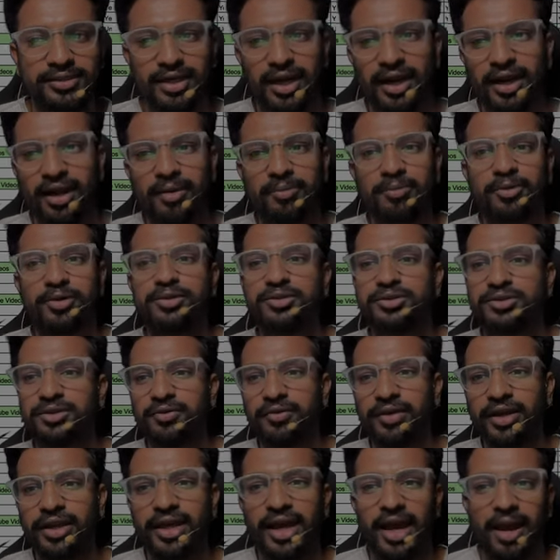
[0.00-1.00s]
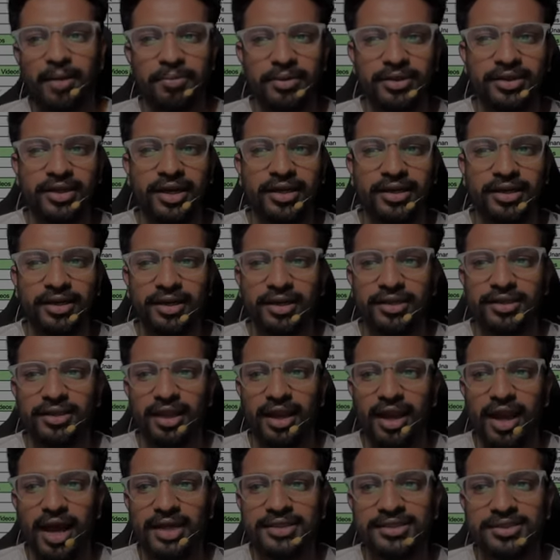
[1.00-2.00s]
And I'm also very happy that the
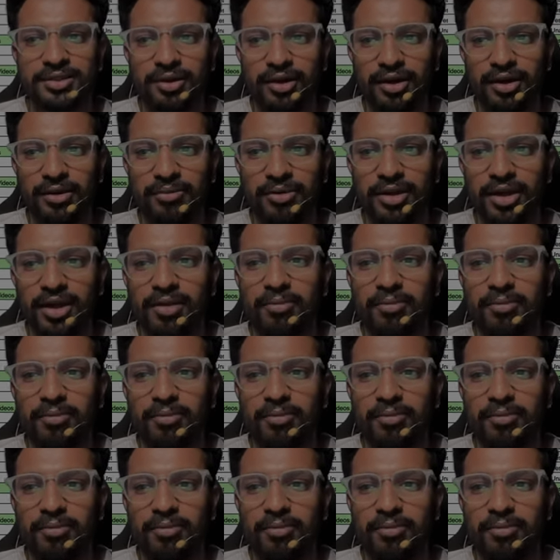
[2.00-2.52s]
last column,